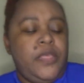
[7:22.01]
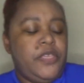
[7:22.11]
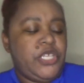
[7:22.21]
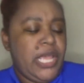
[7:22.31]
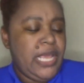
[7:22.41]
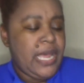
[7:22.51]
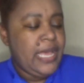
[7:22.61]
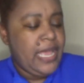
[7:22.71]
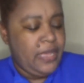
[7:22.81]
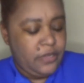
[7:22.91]
The shade I
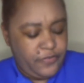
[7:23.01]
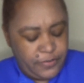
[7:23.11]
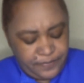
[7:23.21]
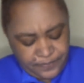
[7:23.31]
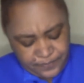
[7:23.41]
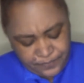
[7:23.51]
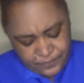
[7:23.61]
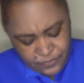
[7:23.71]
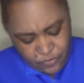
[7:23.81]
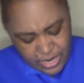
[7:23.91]
have
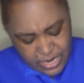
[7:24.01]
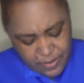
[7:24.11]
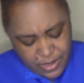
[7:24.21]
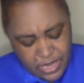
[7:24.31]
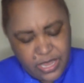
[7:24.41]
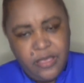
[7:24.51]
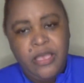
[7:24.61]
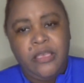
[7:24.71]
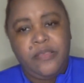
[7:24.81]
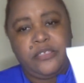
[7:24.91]
right here in my hand,
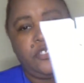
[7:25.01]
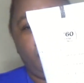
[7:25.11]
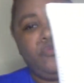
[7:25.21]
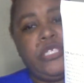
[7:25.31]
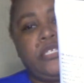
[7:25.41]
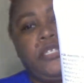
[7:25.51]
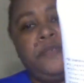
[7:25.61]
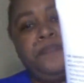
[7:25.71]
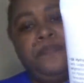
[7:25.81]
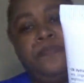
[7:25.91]
this is 260.
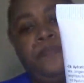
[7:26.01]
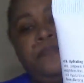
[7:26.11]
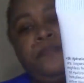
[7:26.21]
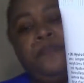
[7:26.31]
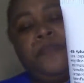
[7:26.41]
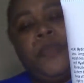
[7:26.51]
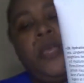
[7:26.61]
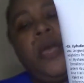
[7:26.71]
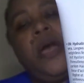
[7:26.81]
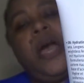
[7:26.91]

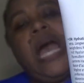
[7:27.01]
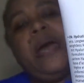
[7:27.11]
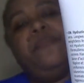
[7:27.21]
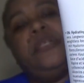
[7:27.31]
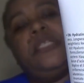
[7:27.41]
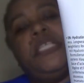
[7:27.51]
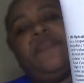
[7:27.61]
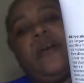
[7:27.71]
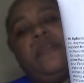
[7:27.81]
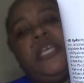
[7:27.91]
I put this
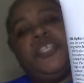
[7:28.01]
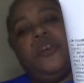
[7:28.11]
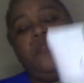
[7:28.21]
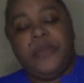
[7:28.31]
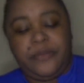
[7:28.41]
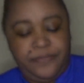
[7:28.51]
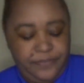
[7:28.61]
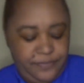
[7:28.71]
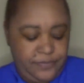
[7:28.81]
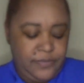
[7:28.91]
foundation on me.
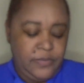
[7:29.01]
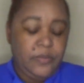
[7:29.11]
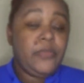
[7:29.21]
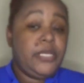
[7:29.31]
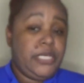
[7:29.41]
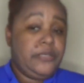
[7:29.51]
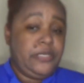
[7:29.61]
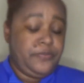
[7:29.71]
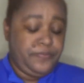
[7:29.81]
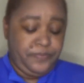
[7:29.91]
I'm gonna let y'all
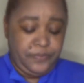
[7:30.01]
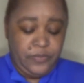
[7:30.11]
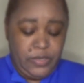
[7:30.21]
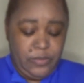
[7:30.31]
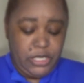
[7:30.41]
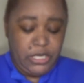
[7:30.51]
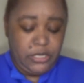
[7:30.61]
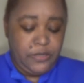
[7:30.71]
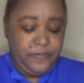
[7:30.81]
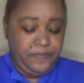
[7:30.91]
see. I'm let y'all
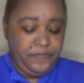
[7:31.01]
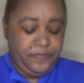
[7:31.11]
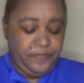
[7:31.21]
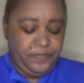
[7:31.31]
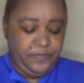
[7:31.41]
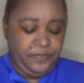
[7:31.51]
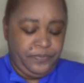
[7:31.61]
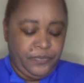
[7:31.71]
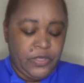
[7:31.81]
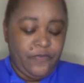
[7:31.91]
see.
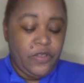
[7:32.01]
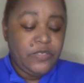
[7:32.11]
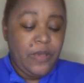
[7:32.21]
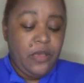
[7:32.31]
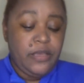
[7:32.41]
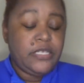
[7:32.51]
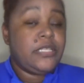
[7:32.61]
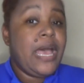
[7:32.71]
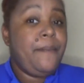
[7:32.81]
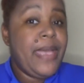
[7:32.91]
First of all, it's
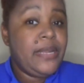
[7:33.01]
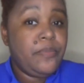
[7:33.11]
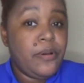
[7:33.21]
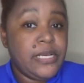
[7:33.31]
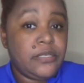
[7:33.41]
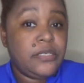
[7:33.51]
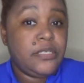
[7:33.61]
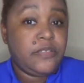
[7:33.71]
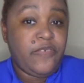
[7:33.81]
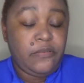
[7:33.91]
not badly priced
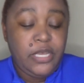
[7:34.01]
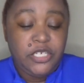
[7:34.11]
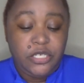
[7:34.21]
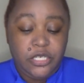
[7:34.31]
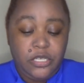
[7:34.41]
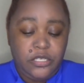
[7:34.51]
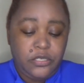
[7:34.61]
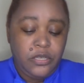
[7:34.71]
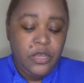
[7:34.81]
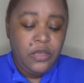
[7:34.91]
because the foundation
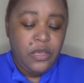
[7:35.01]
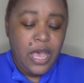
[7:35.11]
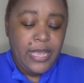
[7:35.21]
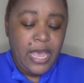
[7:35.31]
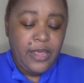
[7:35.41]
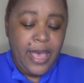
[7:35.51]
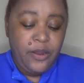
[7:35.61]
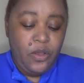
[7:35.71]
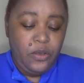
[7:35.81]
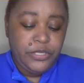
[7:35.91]
does. I got it
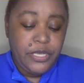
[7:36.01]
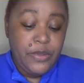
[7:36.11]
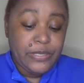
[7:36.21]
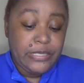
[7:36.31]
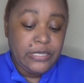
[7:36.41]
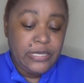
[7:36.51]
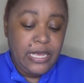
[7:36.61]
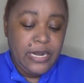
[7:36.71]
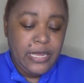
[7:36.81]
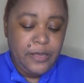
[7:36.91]
out of Ulta. It was
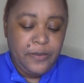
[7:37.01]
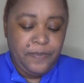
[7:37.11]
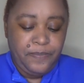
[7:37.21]
$6.99.